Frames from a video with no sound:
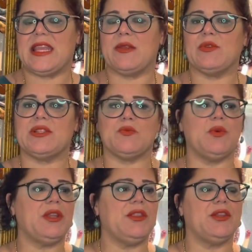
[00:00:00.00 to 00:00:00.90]
And it was
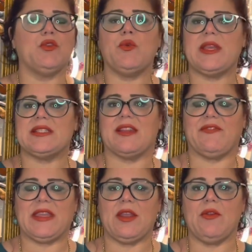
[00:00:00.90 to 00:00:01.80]
one of the queens, and I
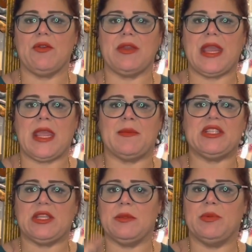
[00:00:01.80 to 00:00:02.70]
forget her name,
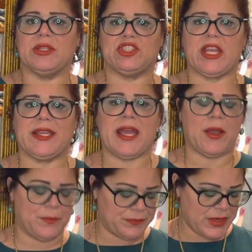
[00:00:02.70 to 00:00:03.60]
it's in the book, check it out.